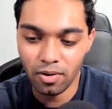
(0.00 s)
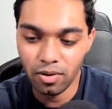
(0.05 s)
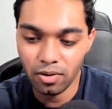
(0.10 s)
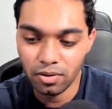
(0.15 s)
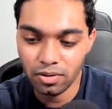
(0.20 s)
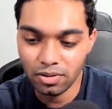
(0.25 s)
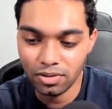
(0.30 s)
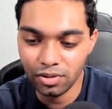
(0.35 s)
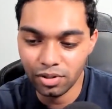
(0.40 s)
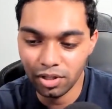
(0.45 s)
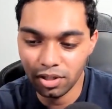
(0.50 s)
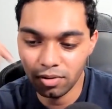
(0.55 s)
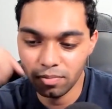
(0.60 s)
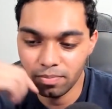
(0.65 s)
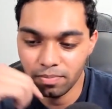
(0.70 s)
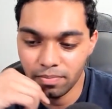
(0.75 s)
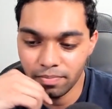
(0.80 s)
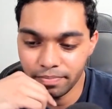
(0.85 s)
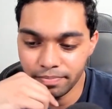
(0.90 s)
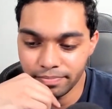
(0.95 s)
Oguntu,
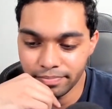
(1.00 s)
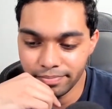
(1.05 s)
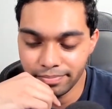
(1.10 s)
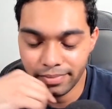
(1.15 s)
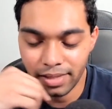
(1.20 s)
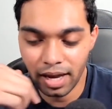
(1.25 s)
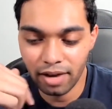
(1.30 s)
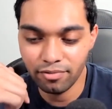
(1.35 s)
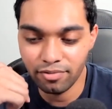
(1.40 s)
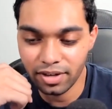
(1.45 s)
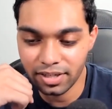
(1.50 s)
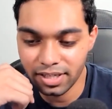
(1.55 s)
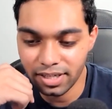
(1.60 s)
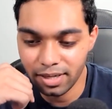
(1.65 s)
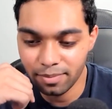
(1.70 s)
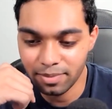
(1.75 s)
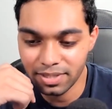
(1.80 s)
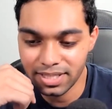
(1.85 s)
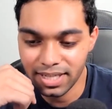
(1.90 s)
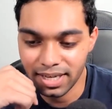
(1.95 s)
I fucked it
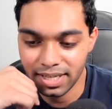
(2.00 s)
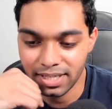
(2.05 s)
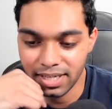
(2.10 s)
up the second